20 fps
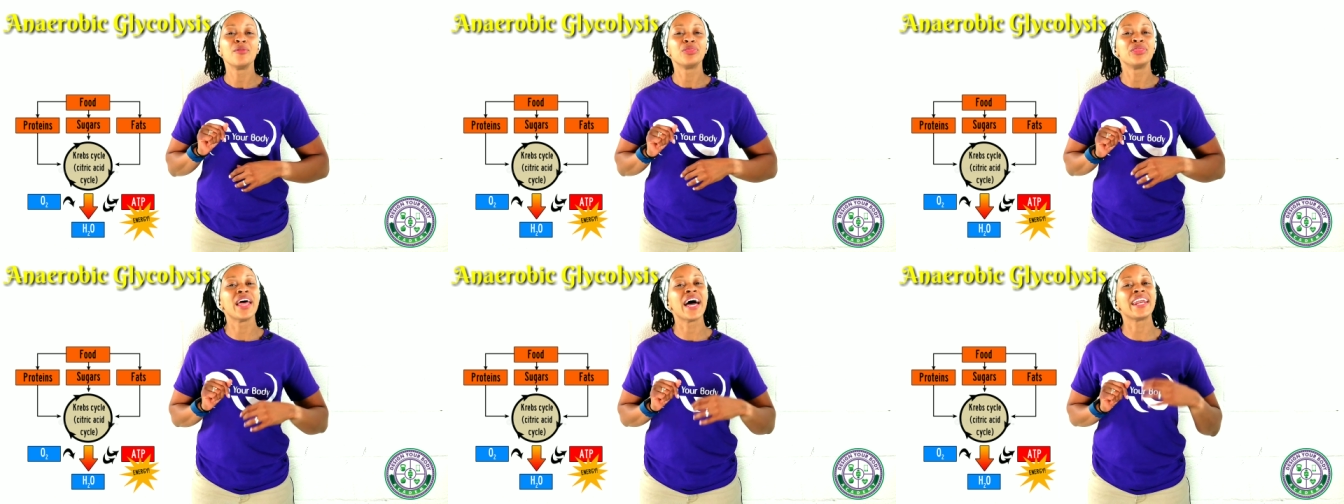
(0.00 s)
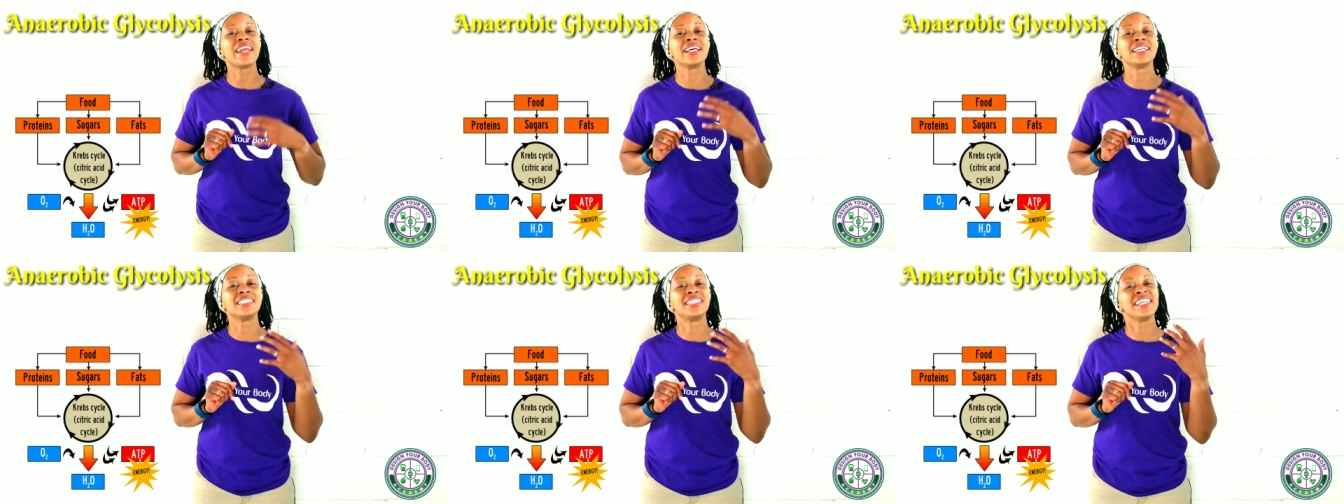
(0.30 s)

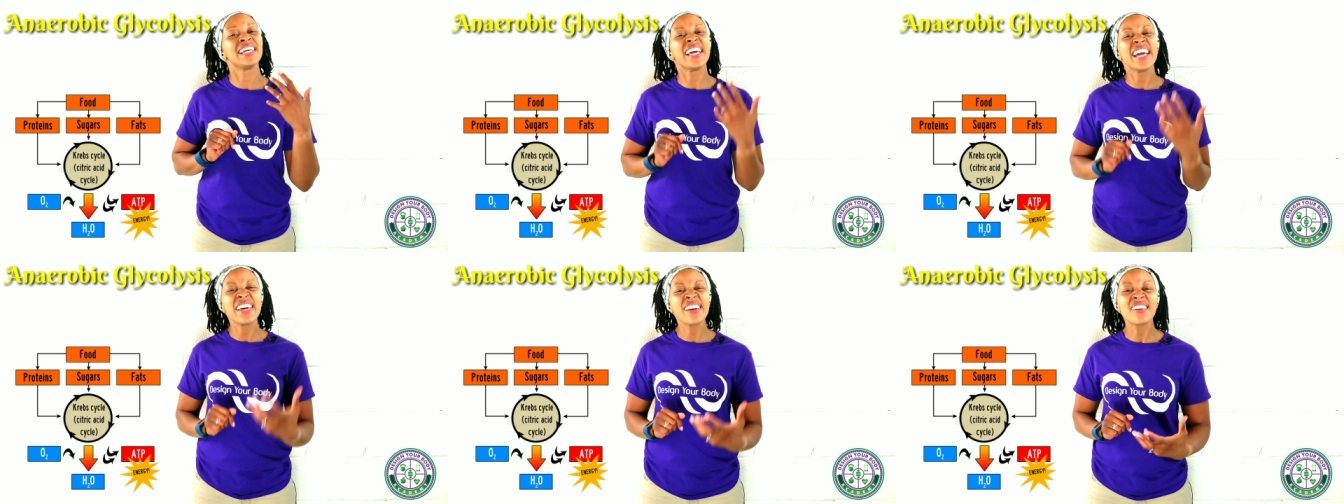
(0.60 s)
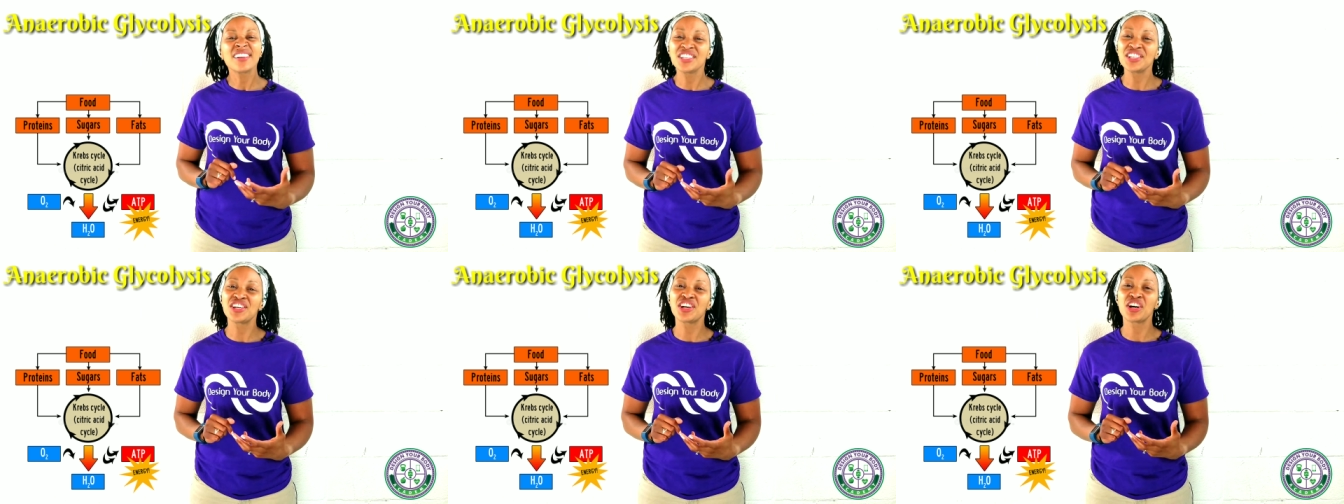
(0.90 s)
That is the
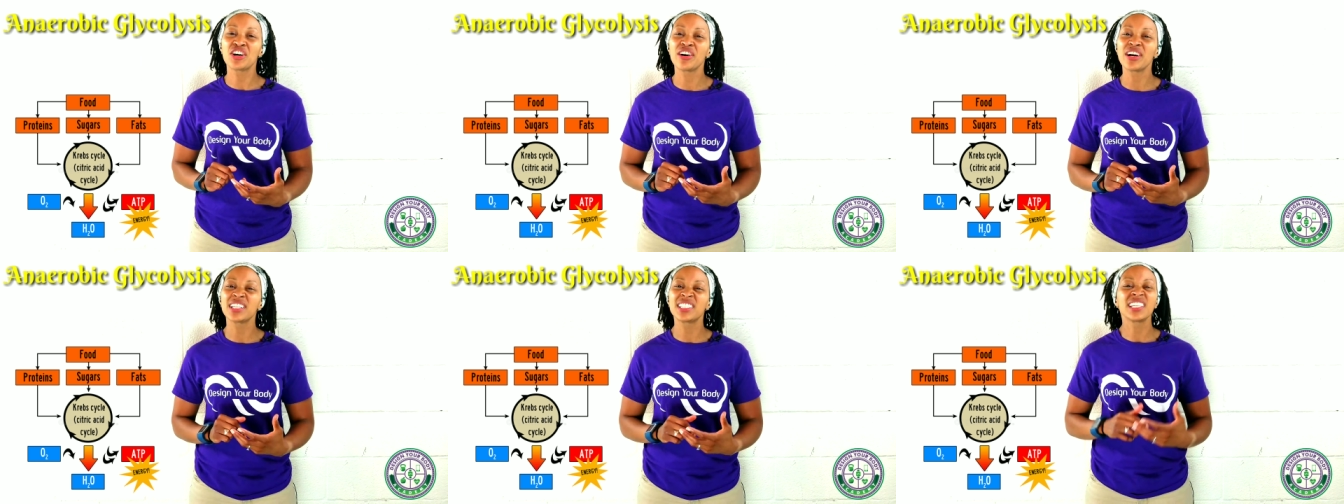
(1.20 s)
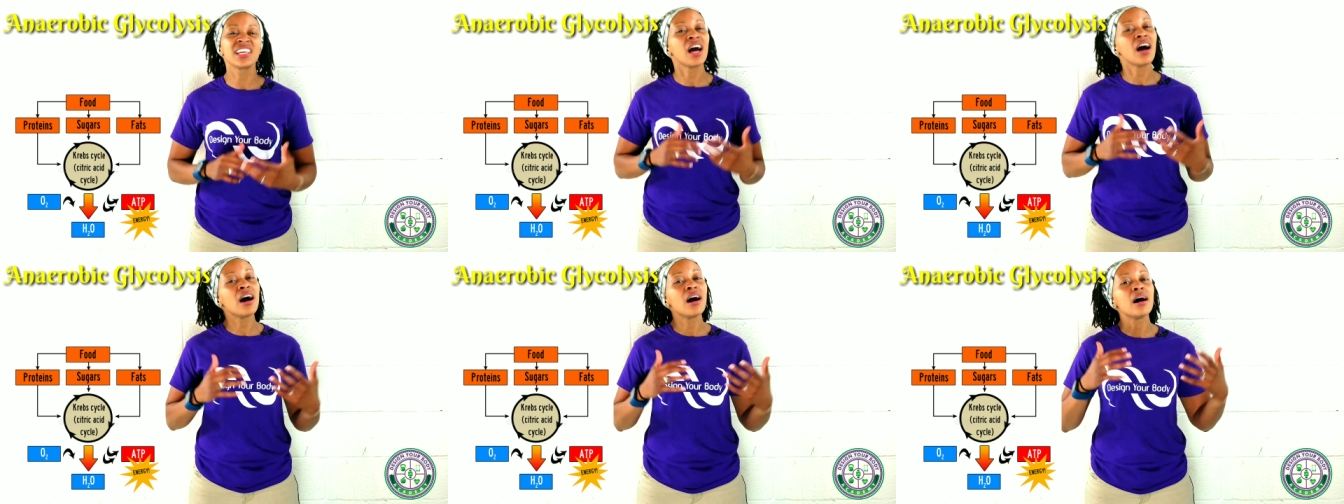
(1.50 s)
energy
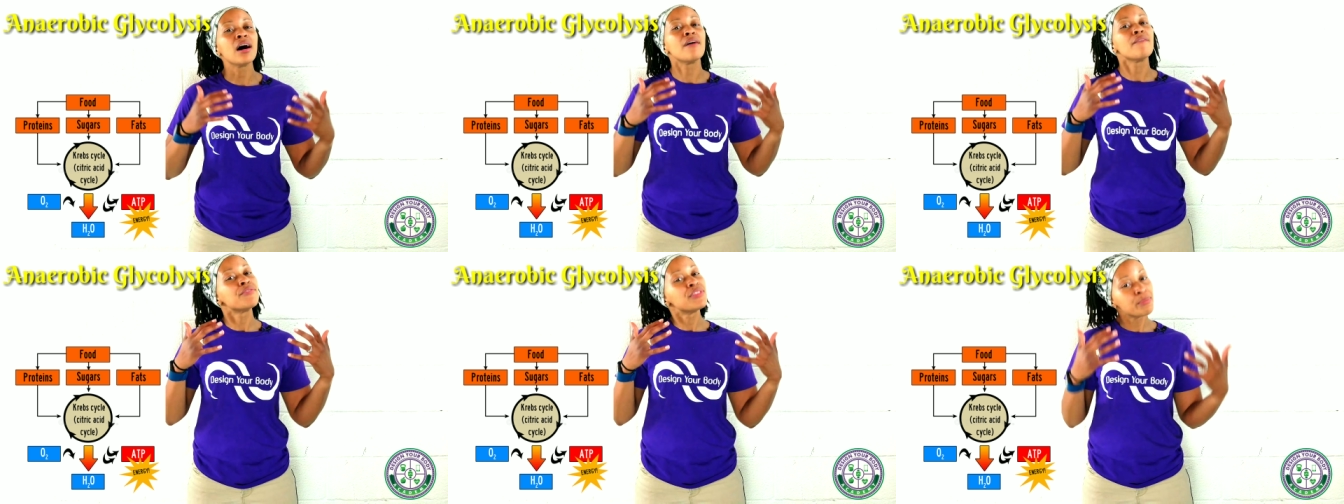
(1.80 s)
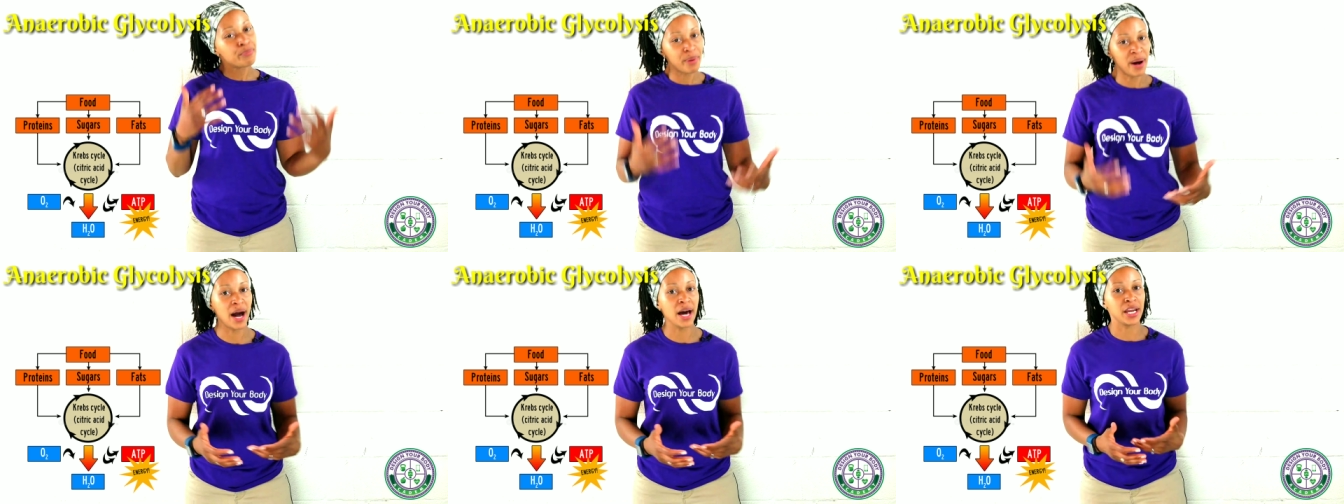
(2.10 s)
currency of the
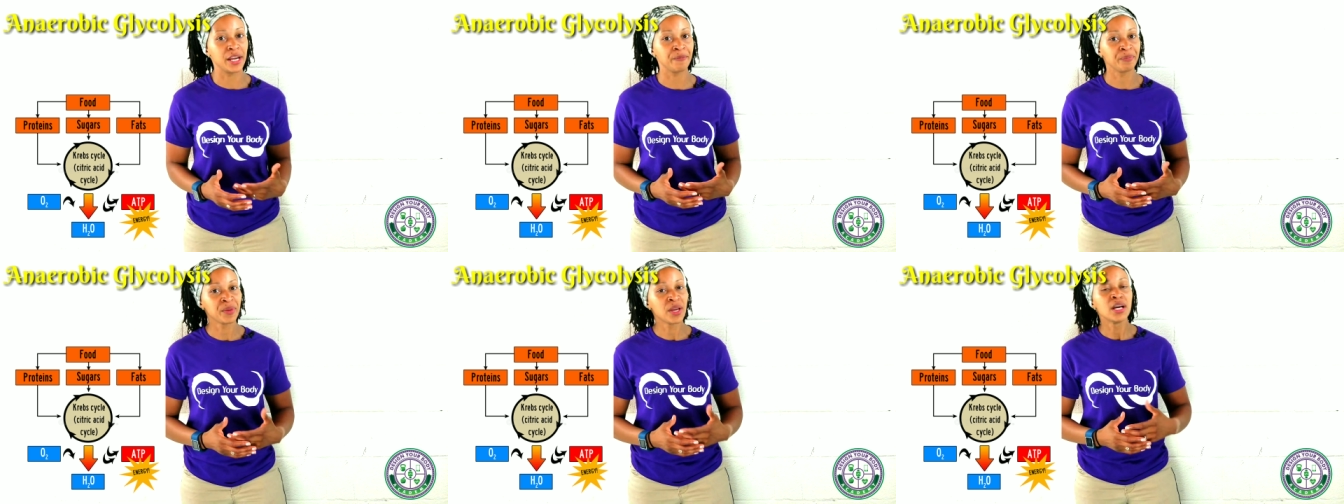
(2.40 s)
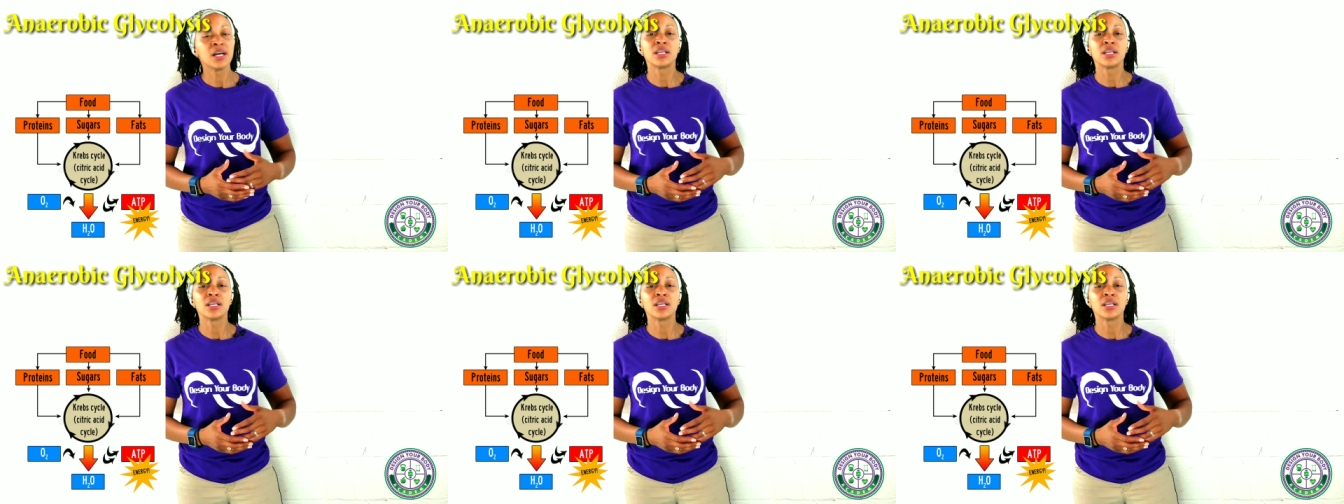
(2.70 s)
body.